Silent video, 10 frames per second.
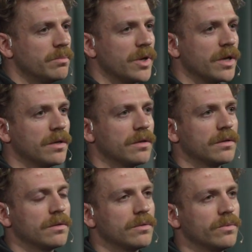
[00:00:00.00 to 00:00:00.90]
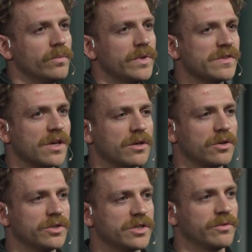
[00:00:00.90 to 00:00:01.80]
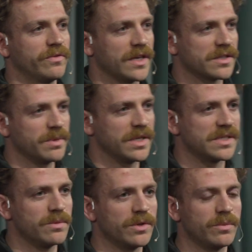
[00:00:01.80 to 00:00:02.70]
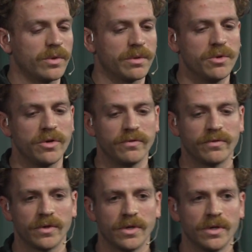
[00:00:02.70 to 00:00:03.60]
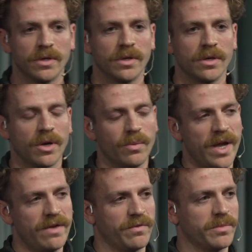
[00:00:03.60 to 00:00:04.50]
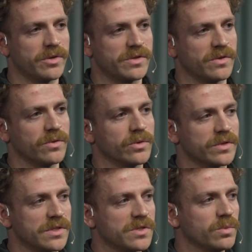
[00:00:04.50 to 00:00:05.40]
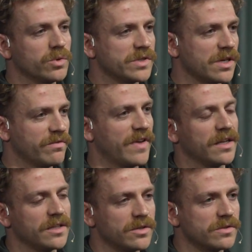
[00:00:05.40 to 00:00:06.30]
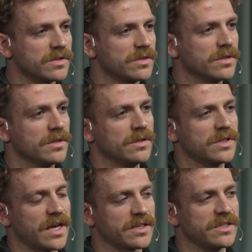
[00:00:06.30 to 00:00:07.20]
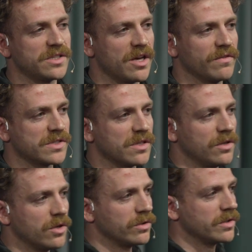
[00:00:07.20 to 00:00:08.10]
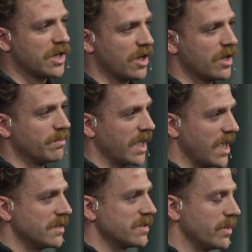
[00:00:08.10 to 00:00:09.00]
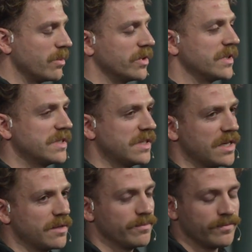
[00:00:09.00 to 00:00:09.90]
But with psychological flexibility, we want to move away from those thoughts and towards our values to actually service the long-term gains that we want to see.